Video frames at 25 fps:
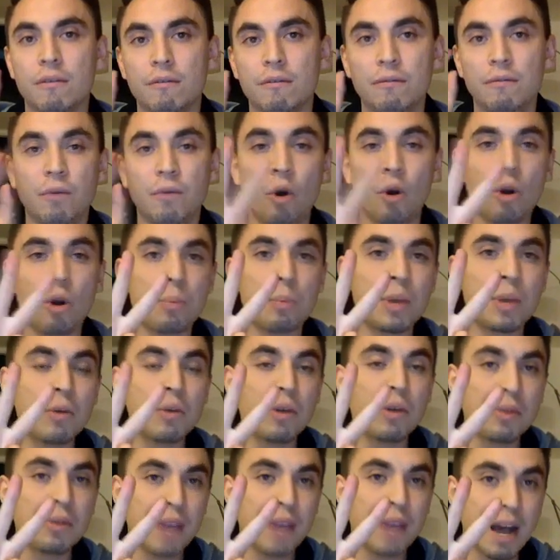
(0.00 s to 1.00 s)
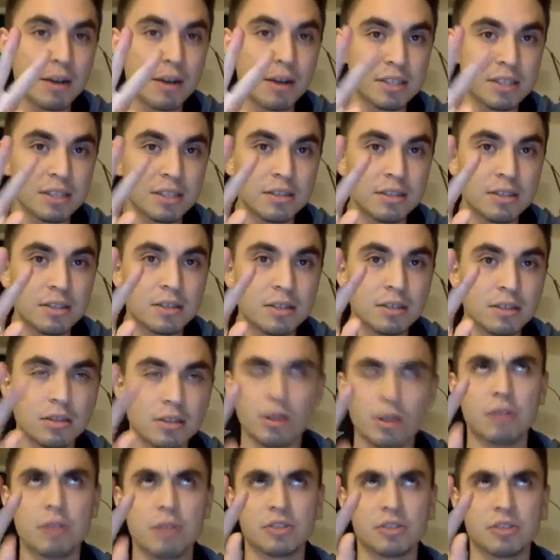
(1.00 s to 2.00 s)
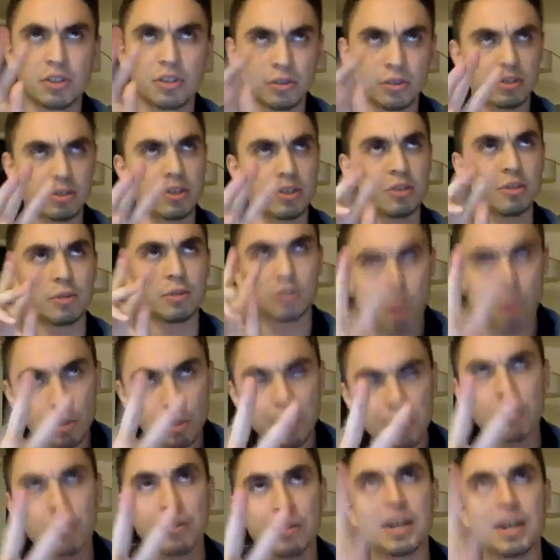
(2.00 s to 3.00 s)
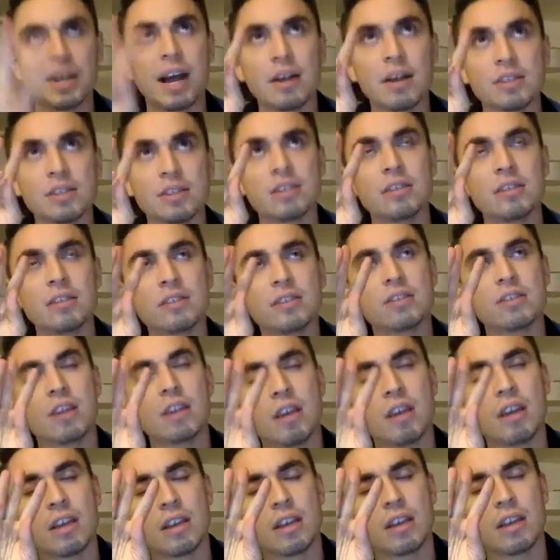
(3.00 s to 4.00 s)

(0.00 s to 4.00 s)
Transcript: 4 P1000s, no, it was, excuse me, 2 P1000s,